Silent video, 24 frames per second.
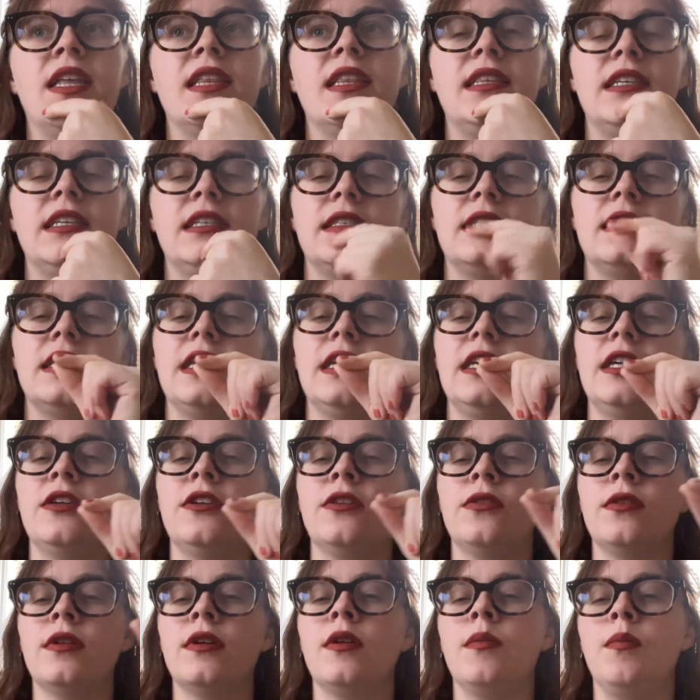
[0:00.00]
these
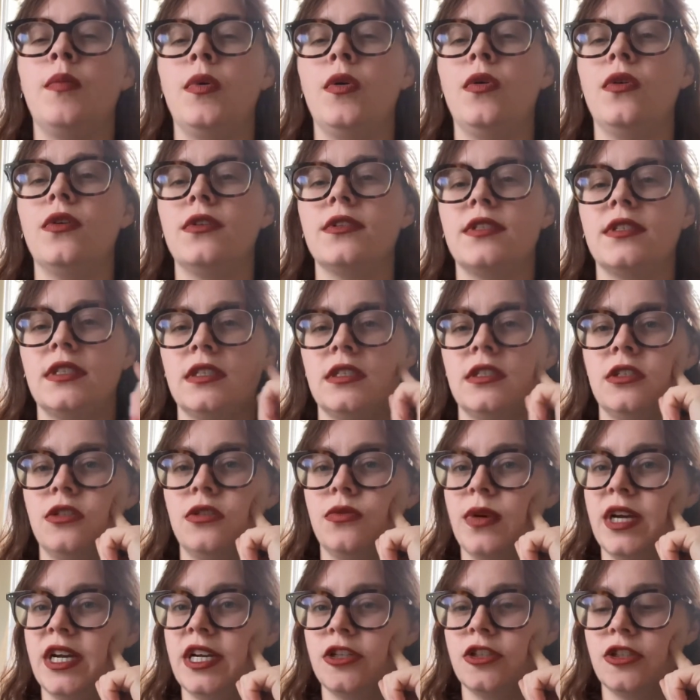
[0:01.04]
irritable
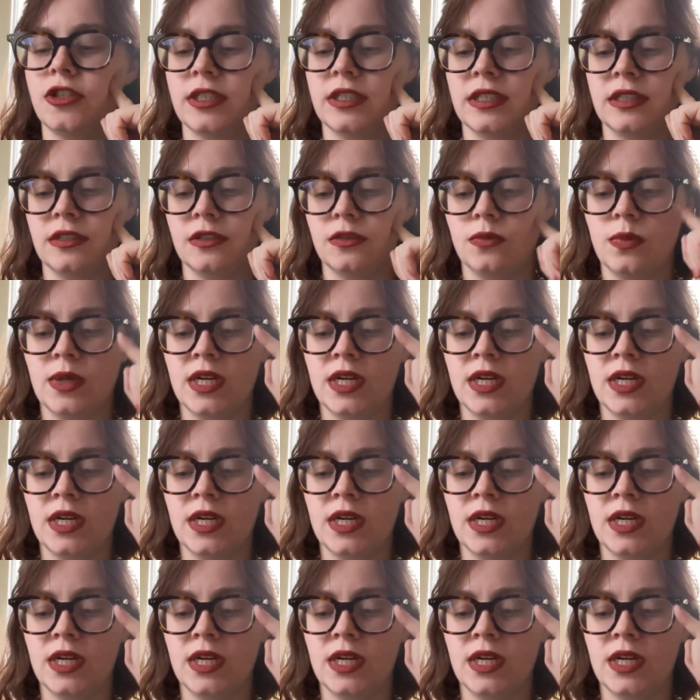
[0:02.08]
situations,